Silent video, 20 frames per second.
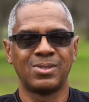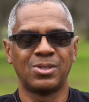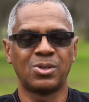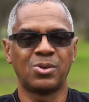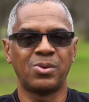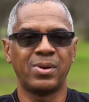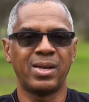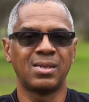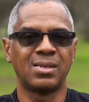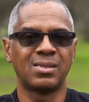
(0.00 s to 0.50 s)
to
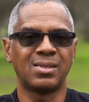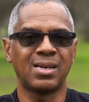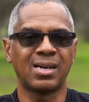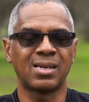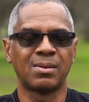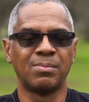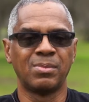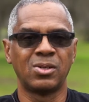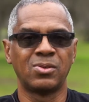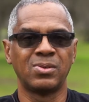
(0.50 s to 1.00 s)
create a
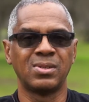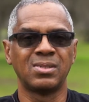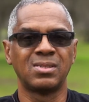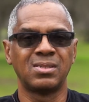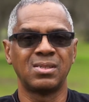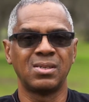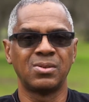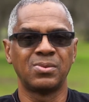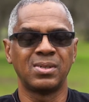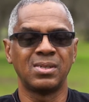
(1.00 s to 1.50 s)
documentary
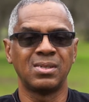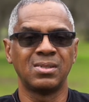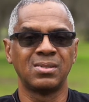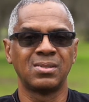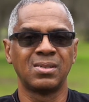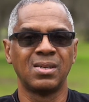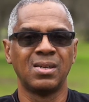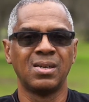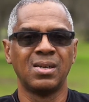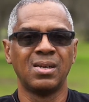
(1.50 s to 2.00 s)
series
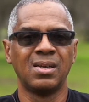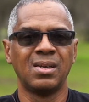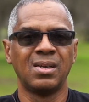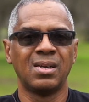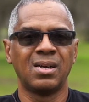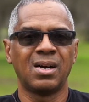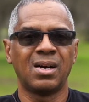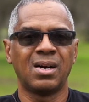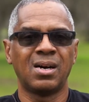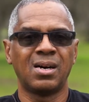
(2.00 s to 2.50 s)

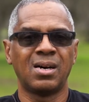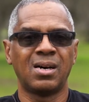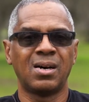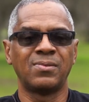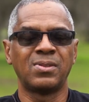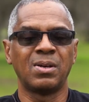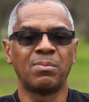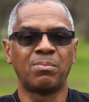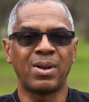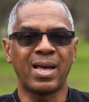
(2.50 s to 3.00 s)
of
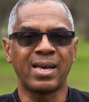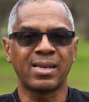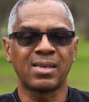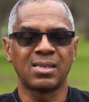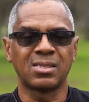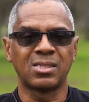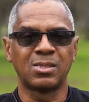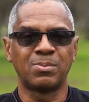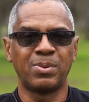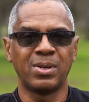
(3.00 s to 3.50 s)
the Black
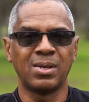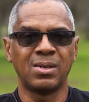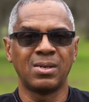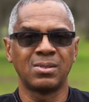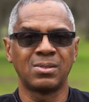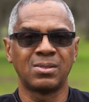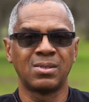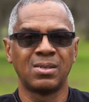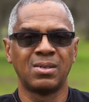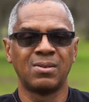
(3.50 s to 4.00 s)

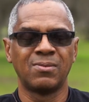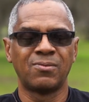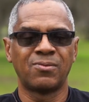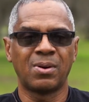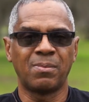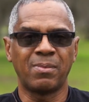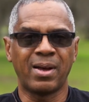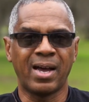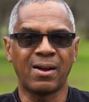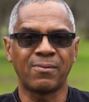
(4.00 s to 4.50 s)
experience
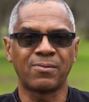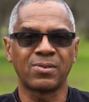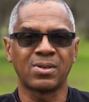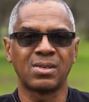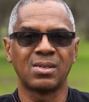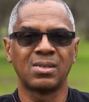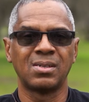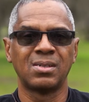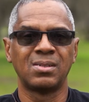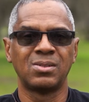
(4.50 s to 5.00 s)
from
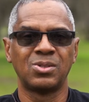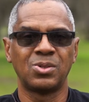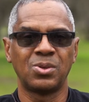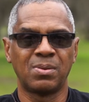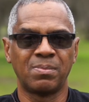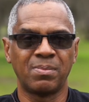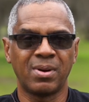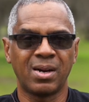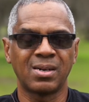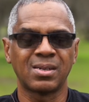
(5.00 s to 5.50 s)
Africa to
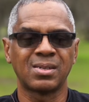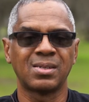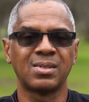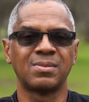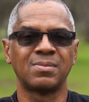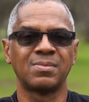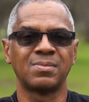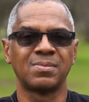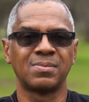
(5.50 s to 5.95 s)
America.